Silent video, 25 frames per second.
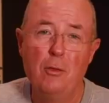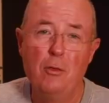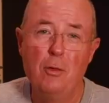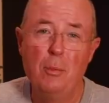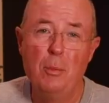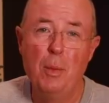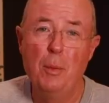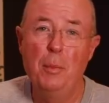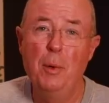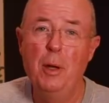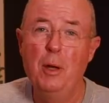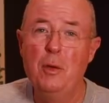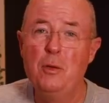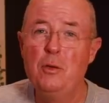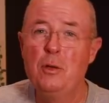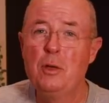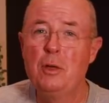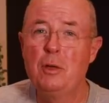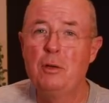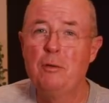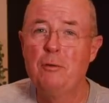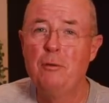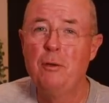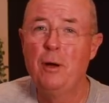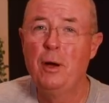Remember, you
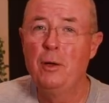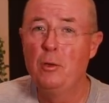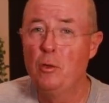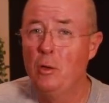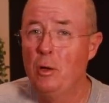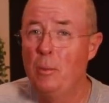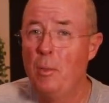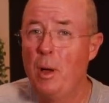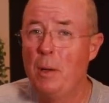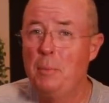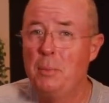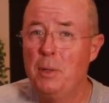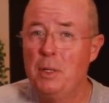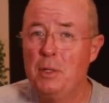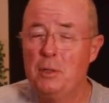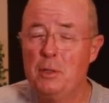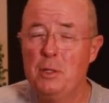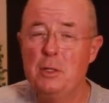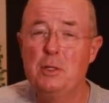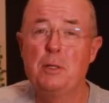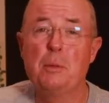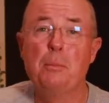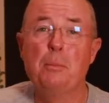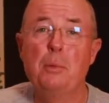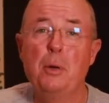can find all of my
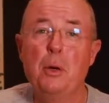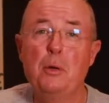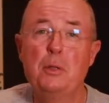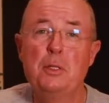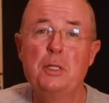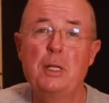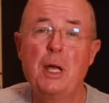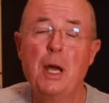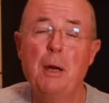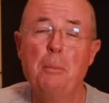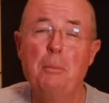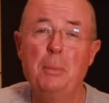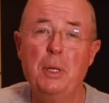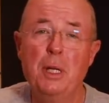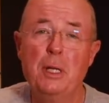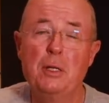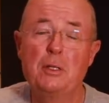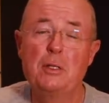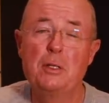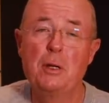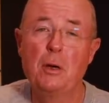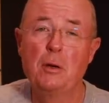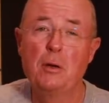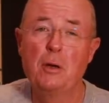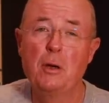pictures at
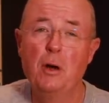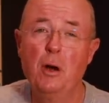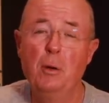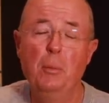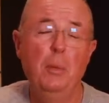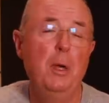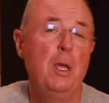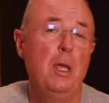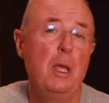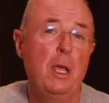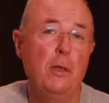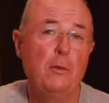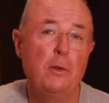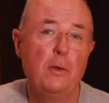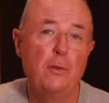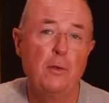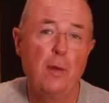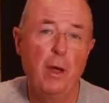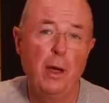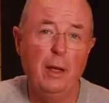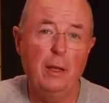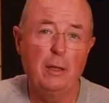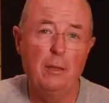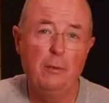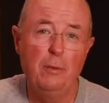ProStarPicks.com. If you've
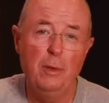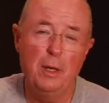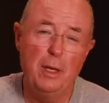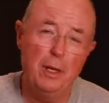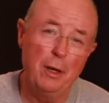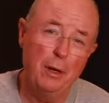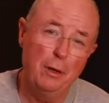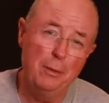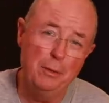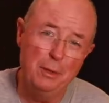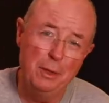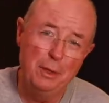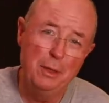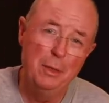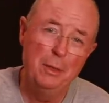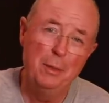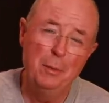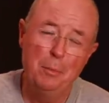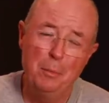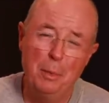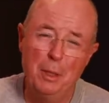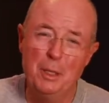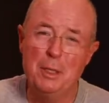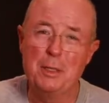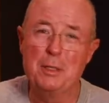liked the video,
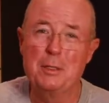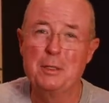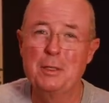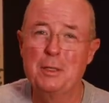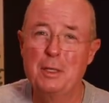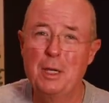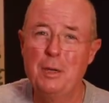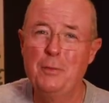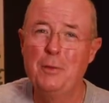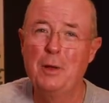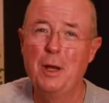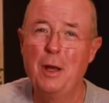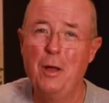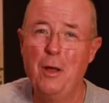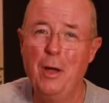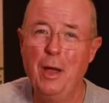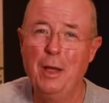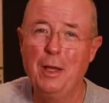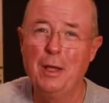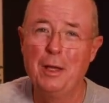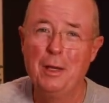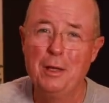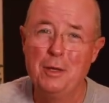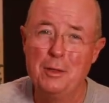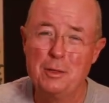please give it a
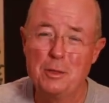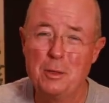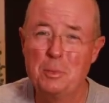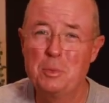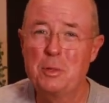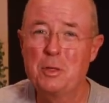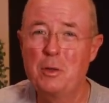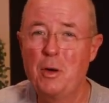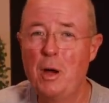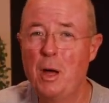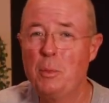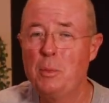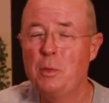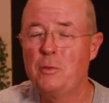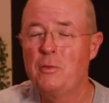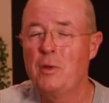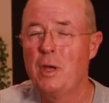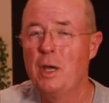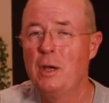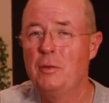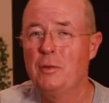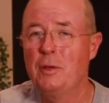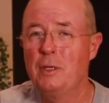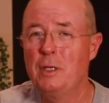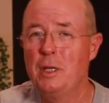like, subscribe if
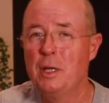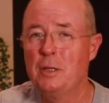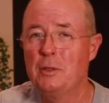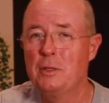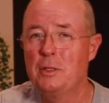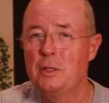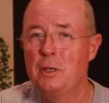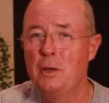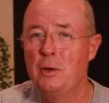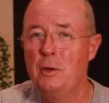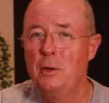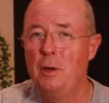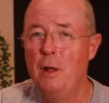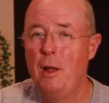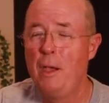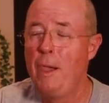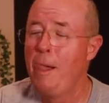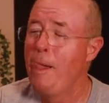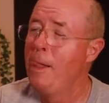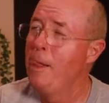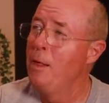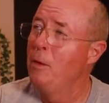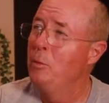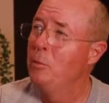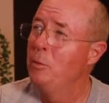you haven't done so.
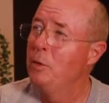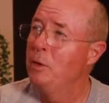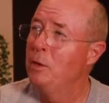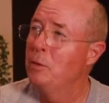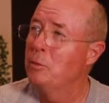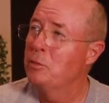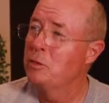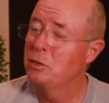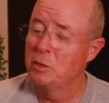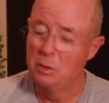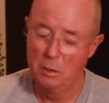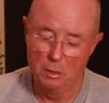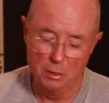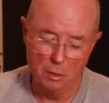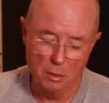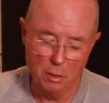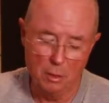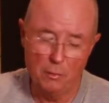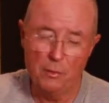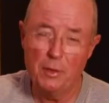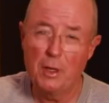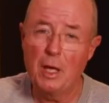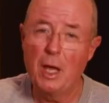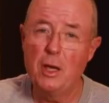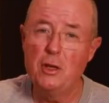What else?
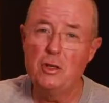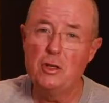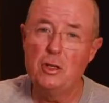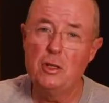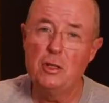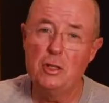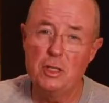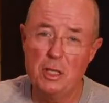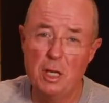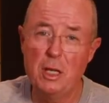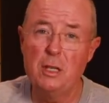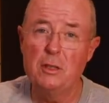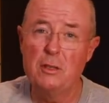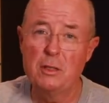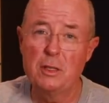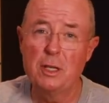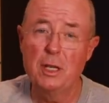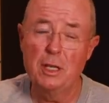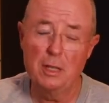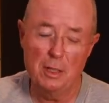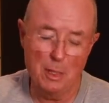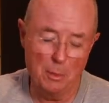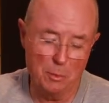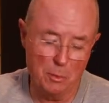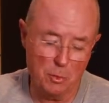Notifications, yes,
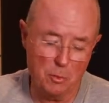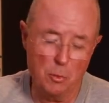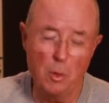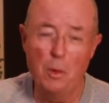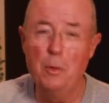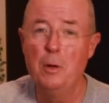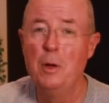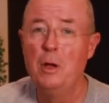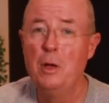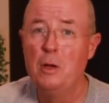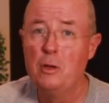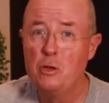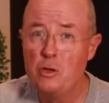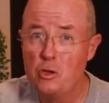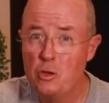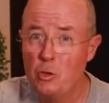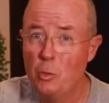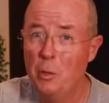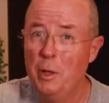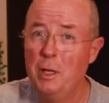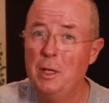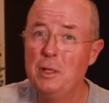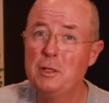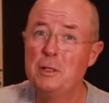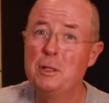get them as well.
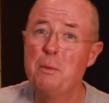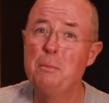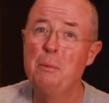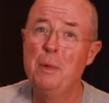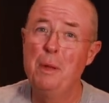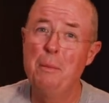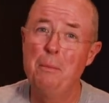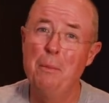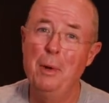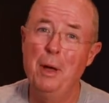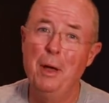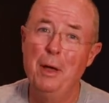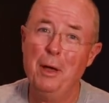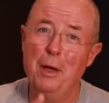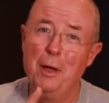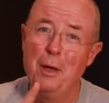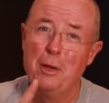Join as a member.